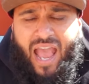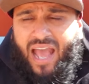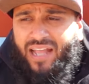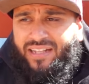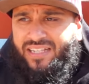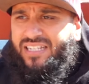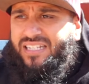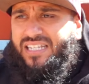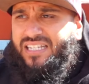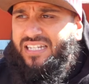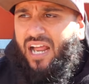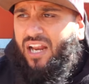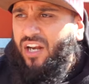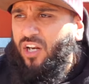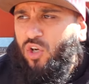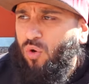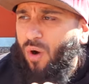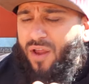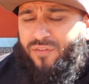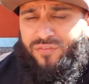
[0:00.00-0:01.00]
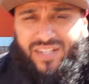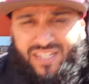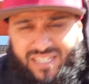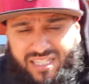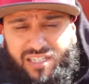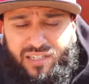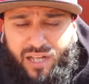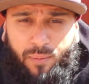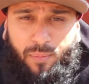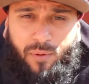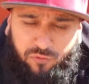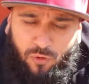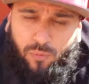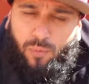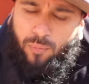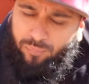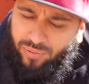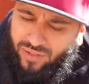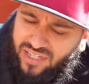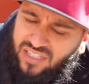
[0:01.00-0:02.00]
And this is not a cry for, this is coming
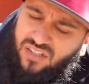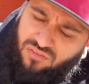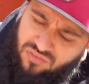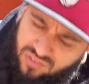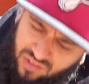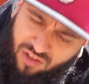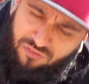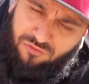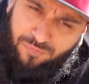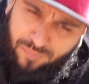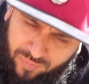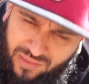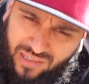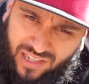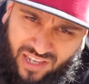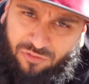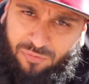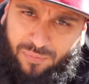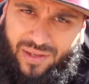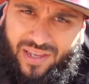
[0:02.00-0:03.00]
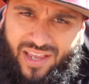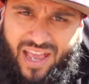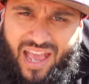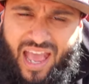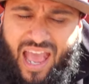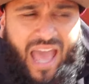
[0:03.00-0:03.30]
from a place of love, believe me.